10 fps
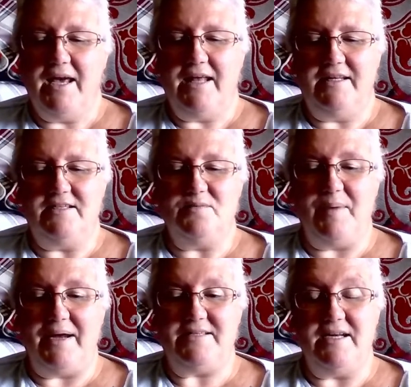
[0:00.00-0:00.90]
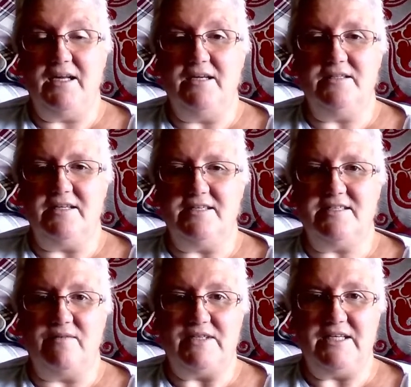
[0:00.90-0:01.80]
This is based in London in
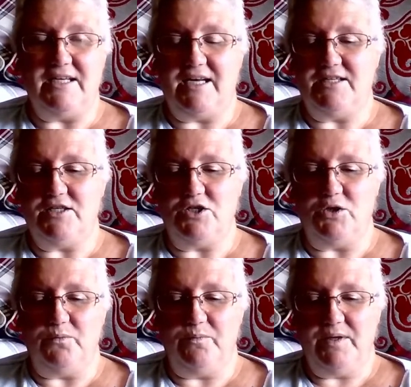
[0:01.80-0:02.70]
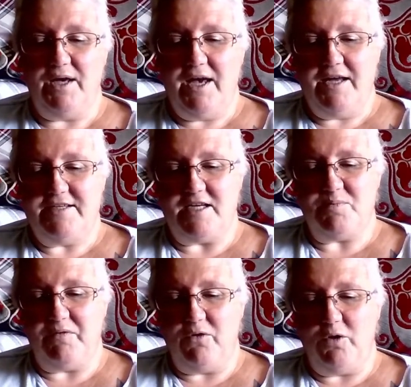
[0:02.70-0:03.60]
1782.
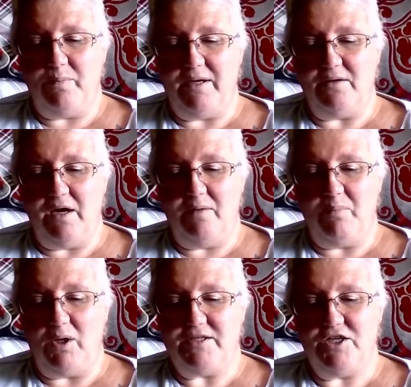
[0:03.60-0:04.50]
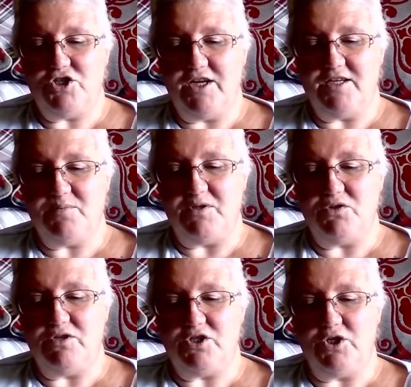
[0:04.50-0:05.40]
Desperate for her politician husband to
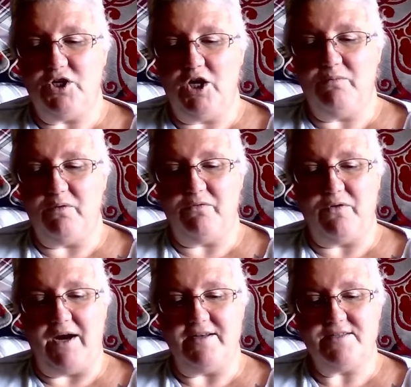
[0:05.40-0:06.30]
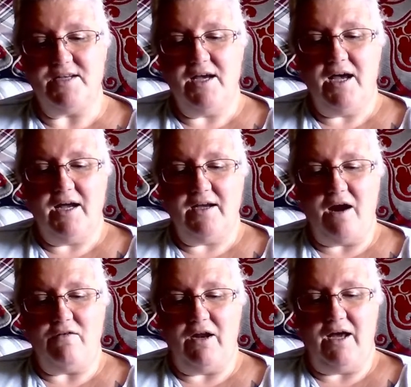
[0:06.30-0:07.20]
return home from France,
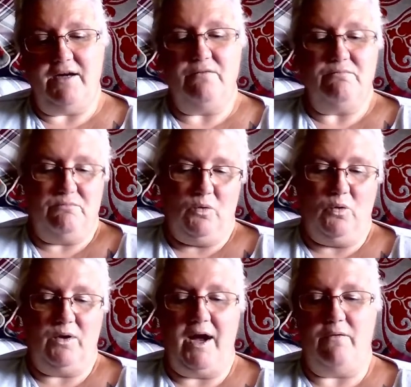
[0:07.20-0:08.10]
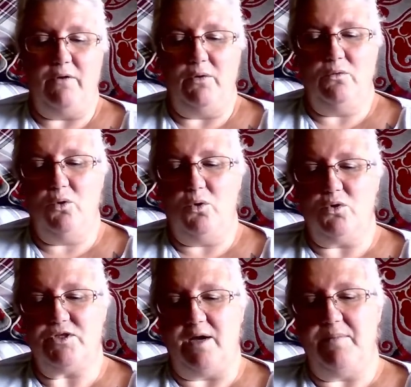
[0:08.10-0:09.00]
Caroline, or Caro
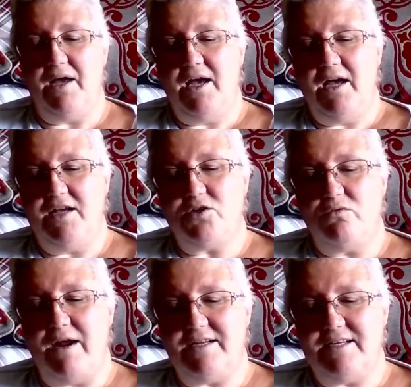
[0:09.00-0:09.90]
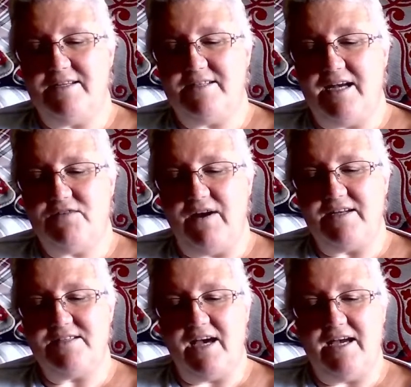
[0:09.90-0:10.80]
Corsam, is already in a state of
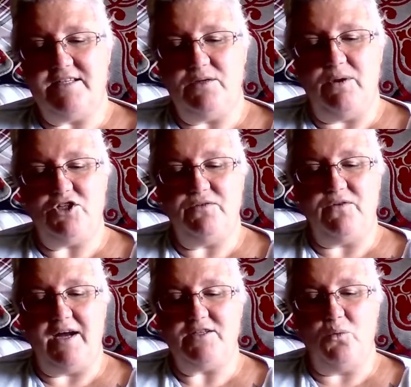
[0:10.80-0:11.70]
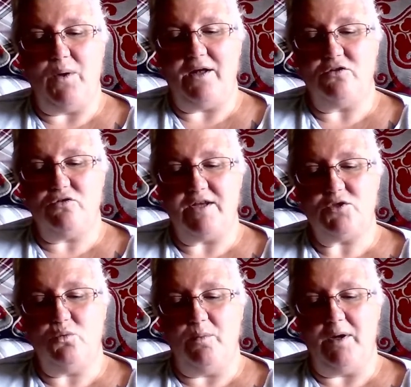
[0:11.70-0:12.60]
anxiety when she finds a
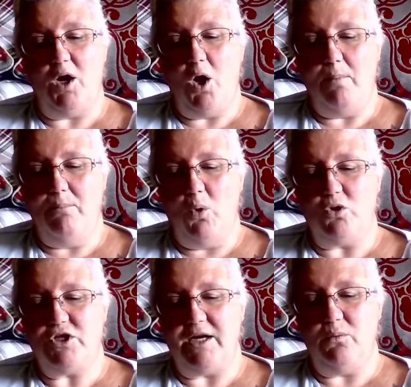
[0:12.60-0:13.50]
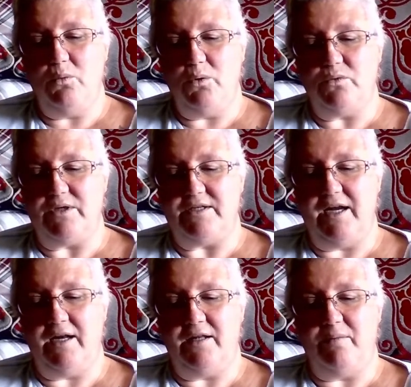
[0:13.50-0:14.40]
well-dressed woman mortally wounded
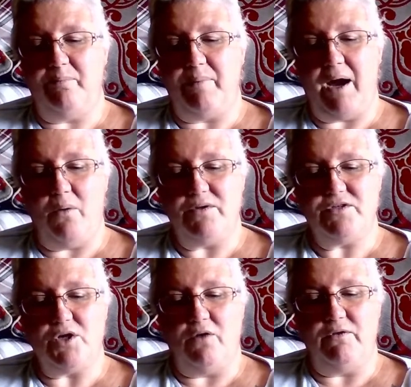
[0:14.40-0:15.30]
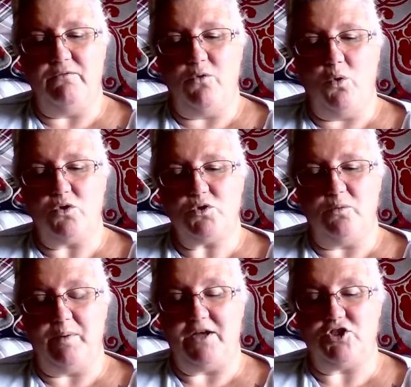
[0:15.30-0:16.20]
in the bowers of the Vauxhall
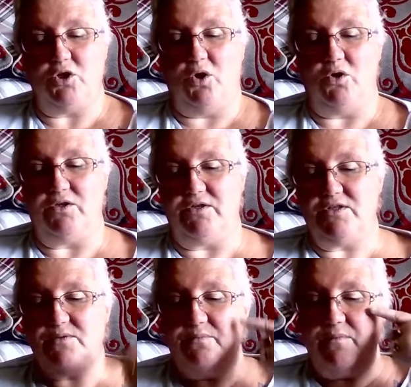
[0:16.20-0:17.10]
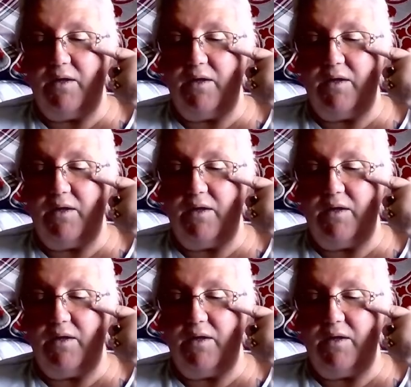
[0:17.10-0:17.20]
Pleasure Gardens.